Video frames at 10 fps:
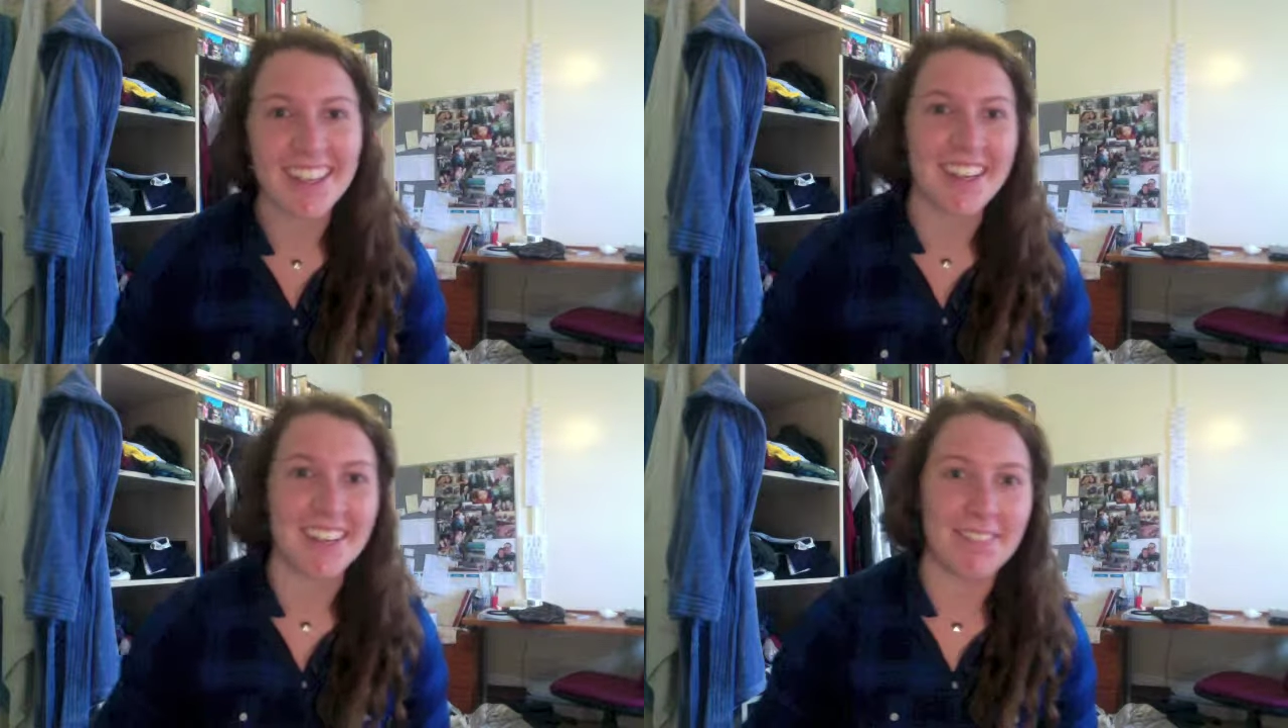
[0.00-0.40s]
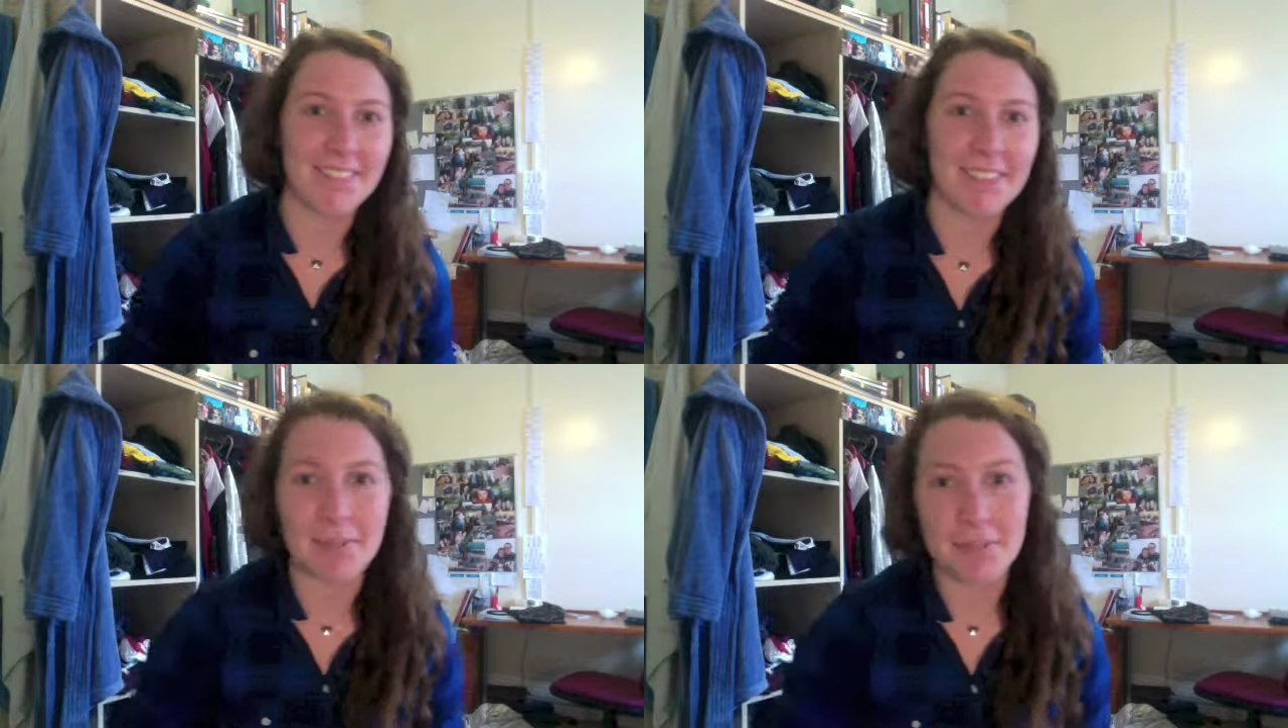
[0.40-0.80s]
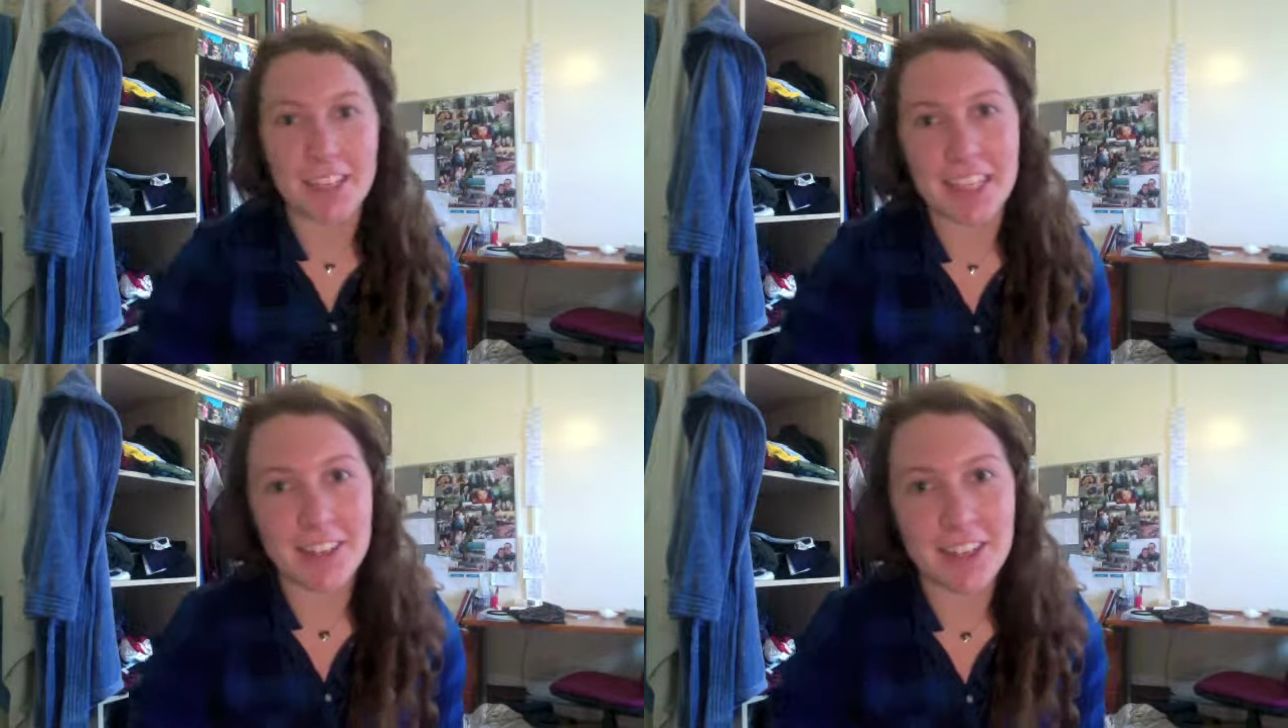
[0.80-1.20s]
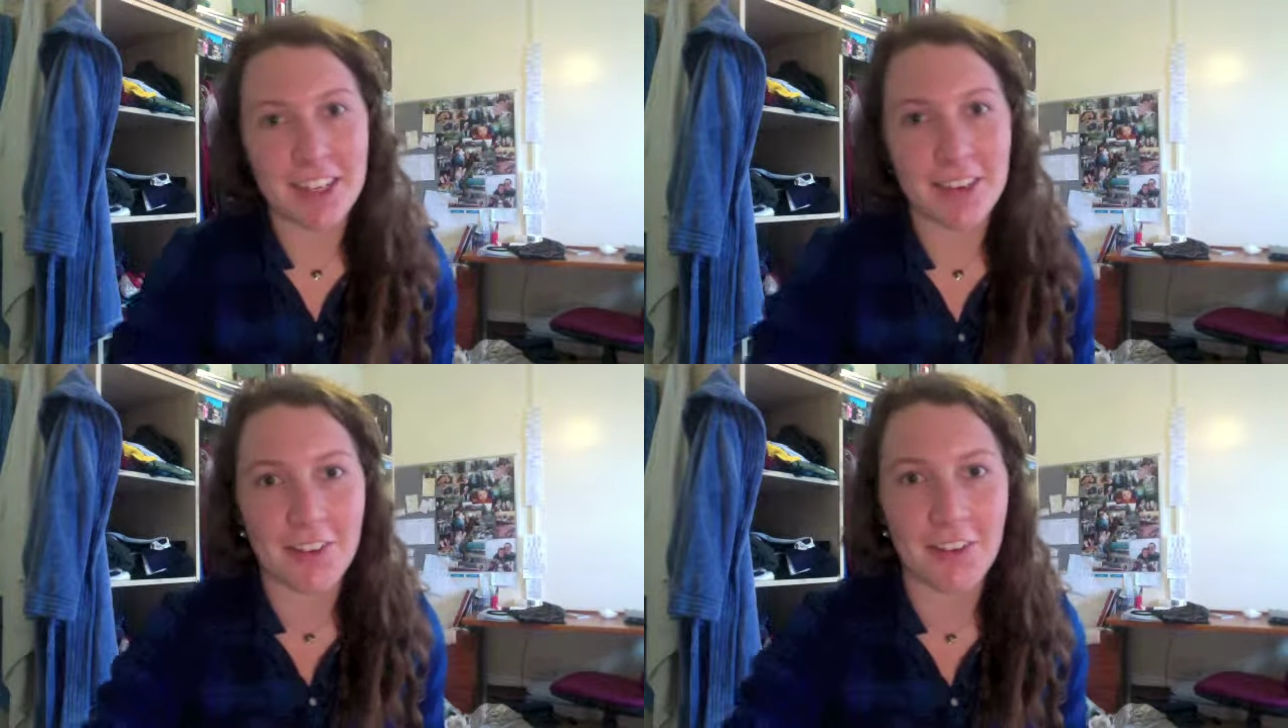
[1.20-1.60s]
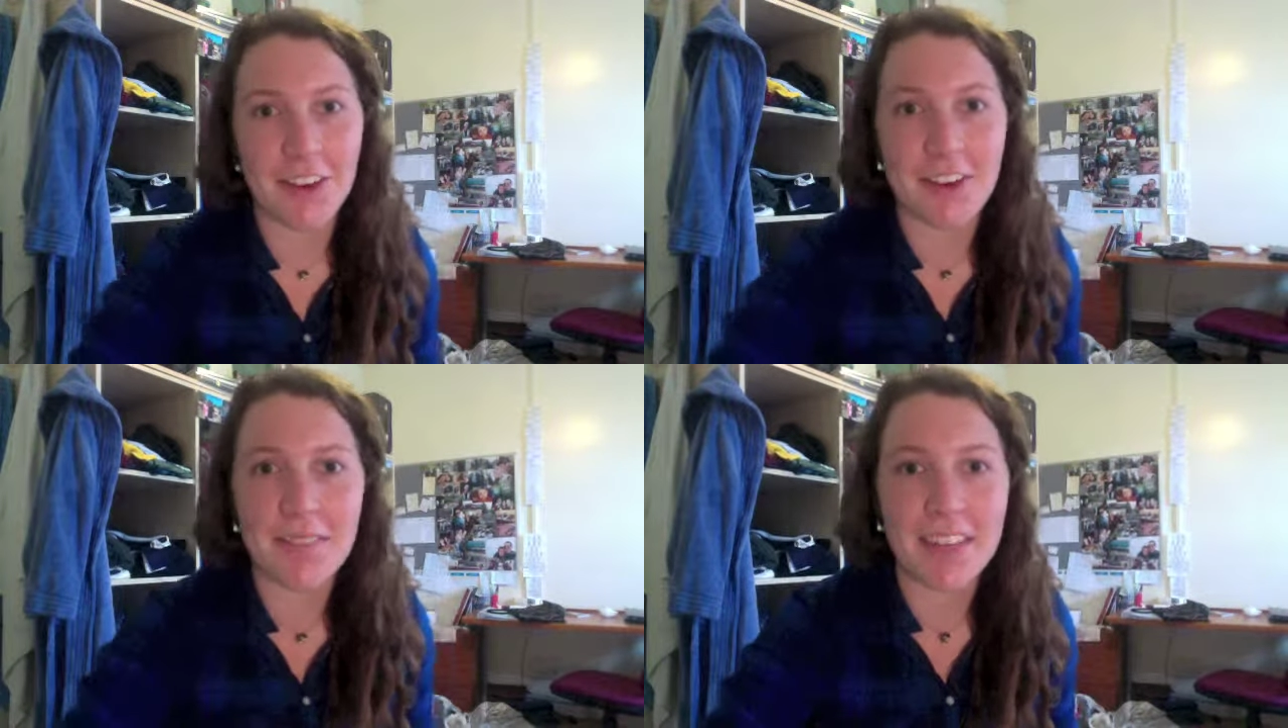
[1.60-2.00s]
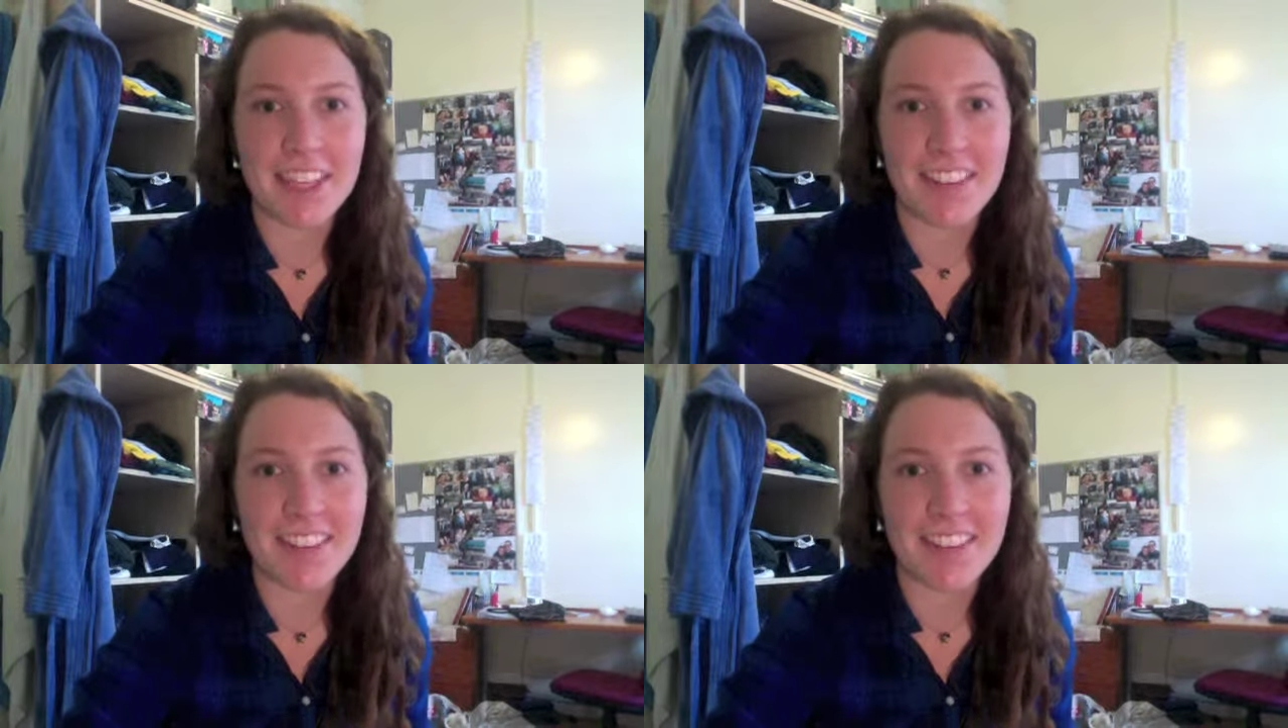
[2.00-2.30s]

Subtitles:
They're easier to form than to